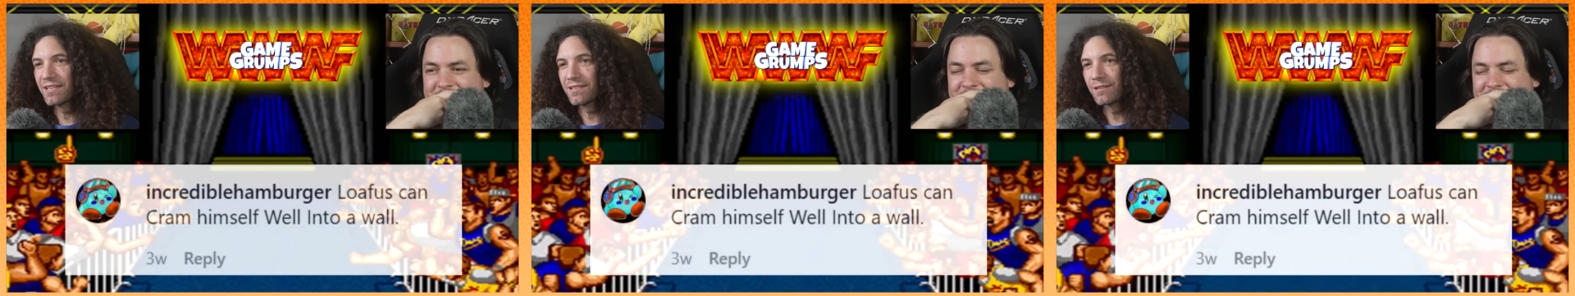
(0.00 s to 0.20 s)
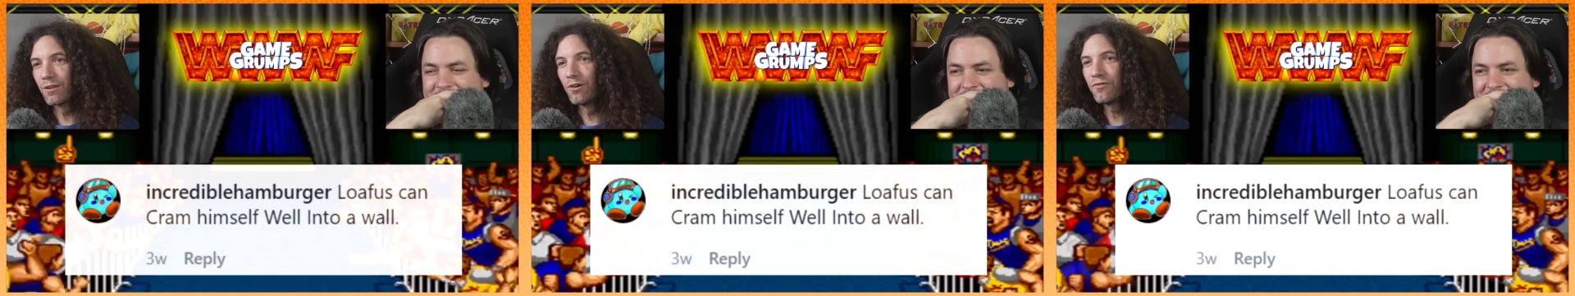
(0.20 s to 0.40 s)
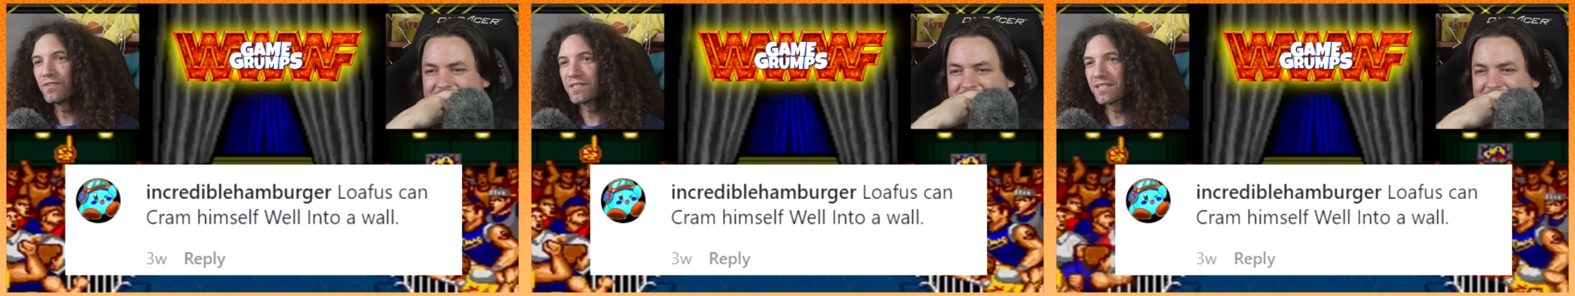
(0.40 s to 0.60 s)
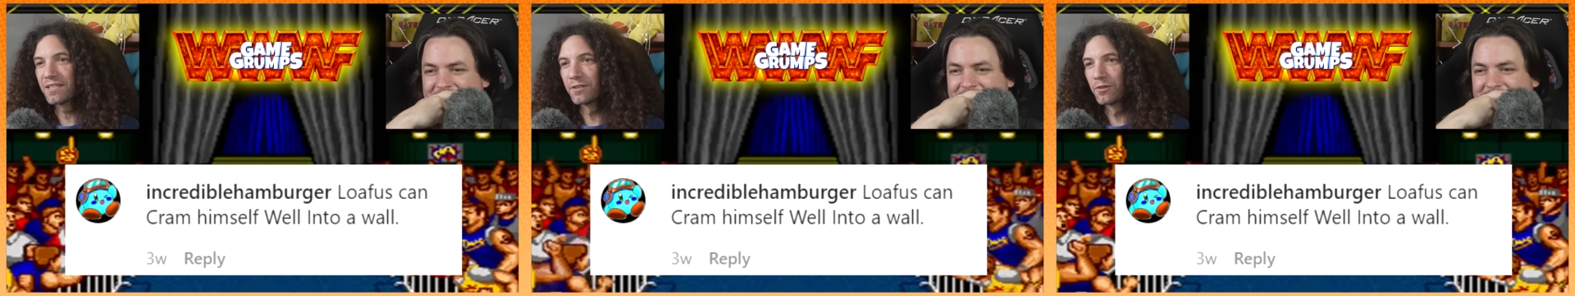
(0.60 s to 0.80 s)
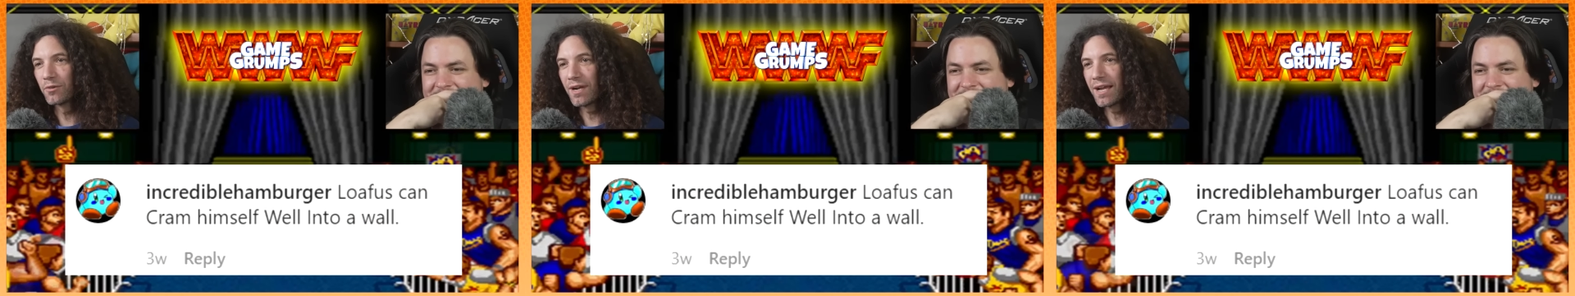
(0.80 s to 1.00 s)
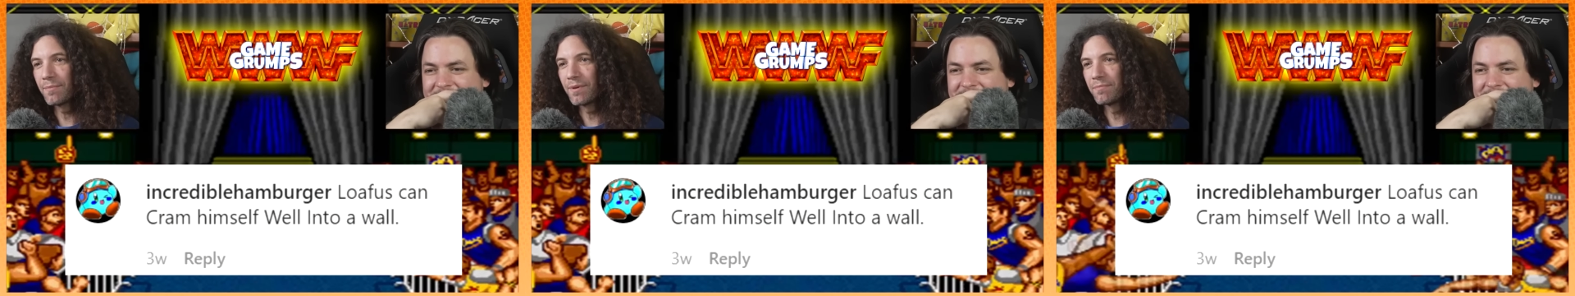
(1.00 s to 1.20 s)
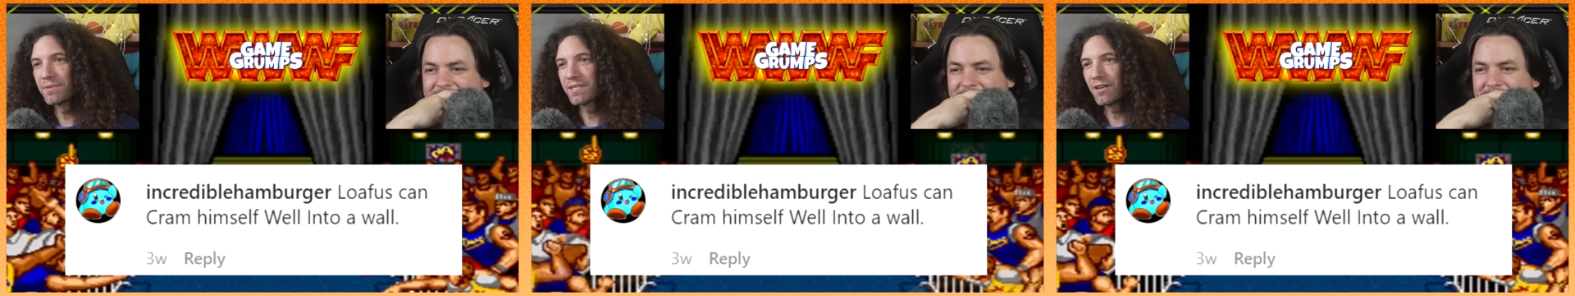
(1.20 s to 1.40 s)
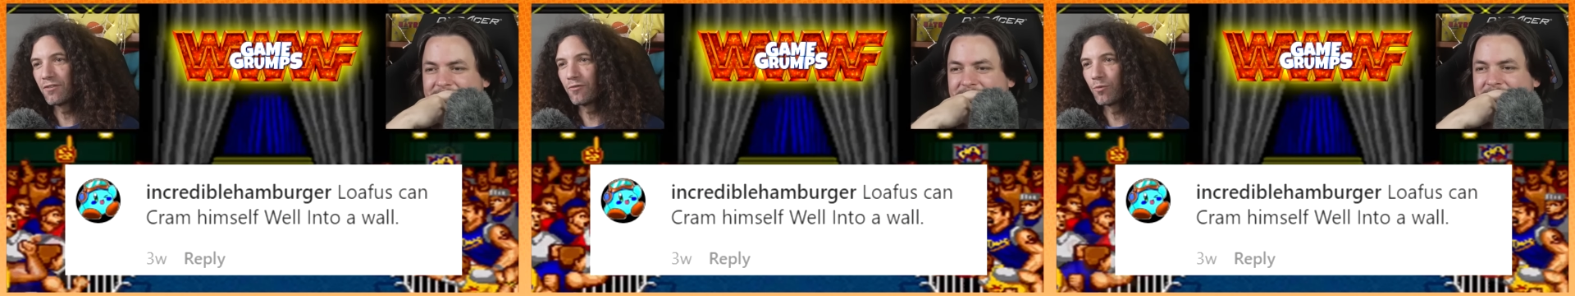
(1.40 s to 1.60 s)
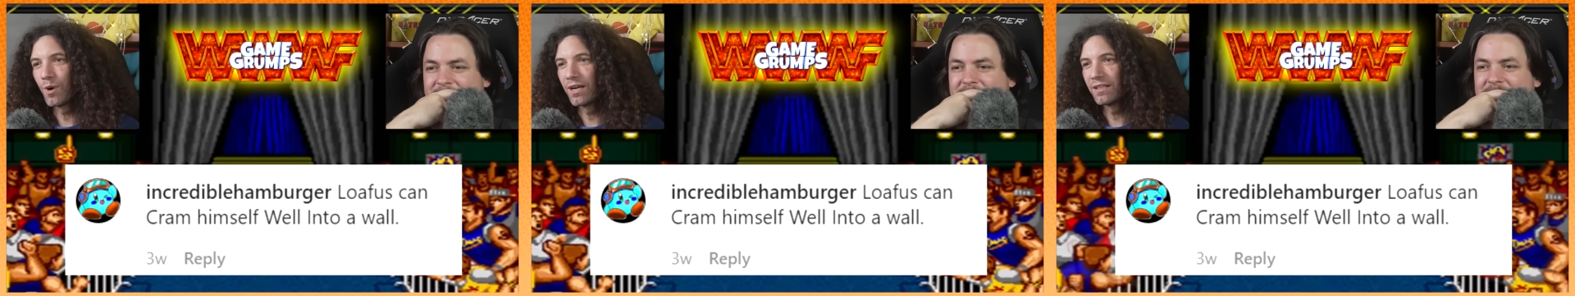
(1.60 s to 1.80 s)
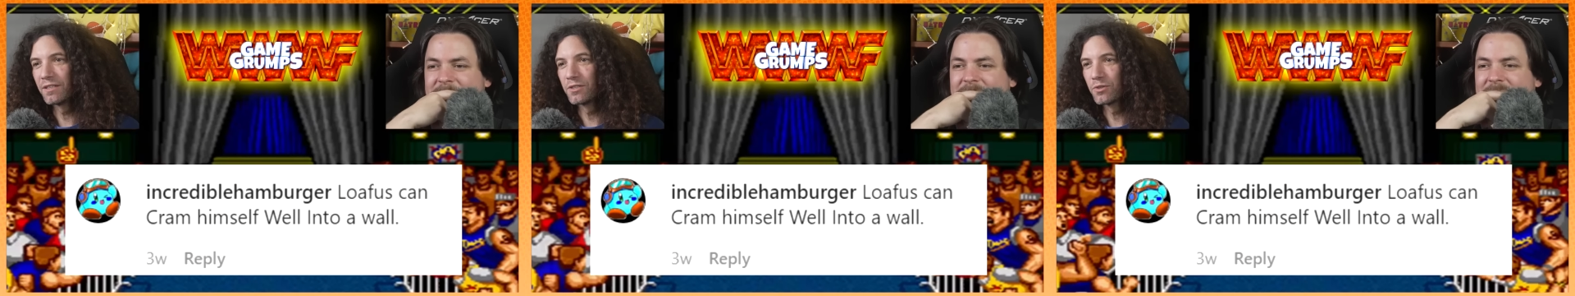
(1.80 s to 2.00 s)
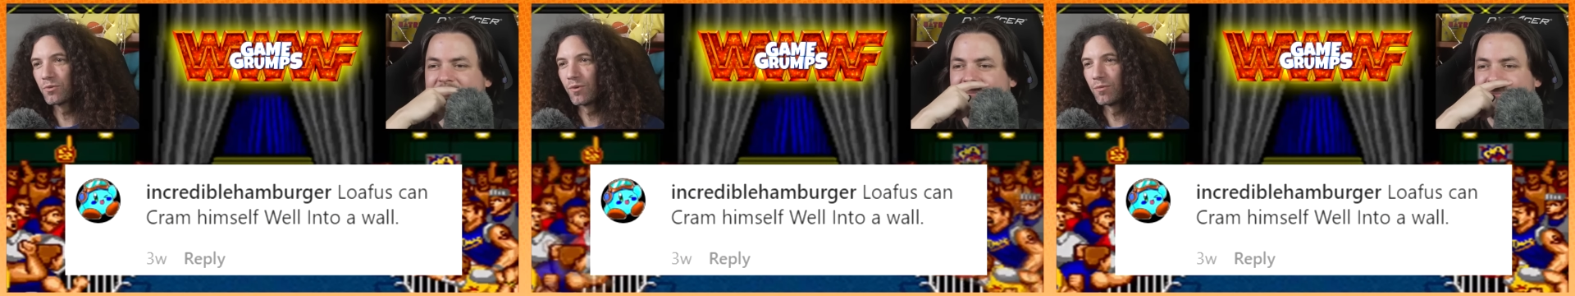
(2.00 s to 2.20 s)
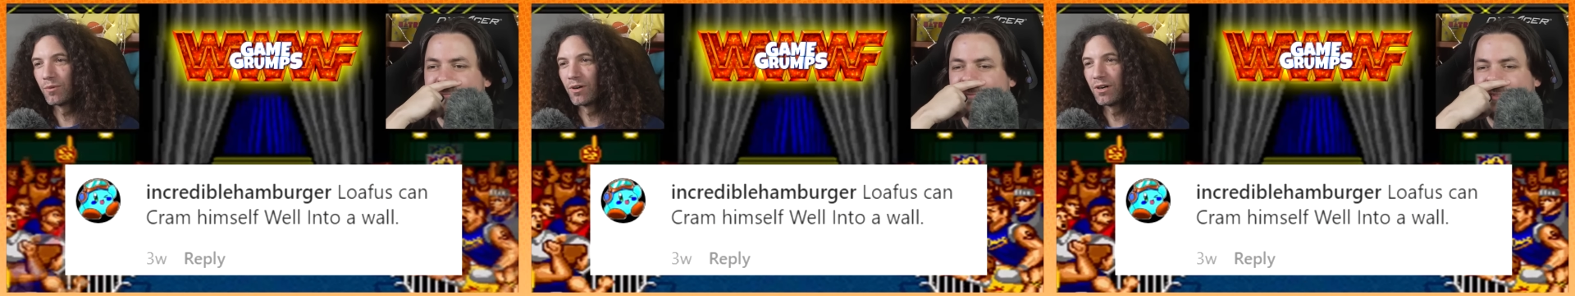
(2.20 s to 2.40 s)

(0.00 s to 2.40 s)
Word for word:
Speaker 1: says Loafus can cram himself well into a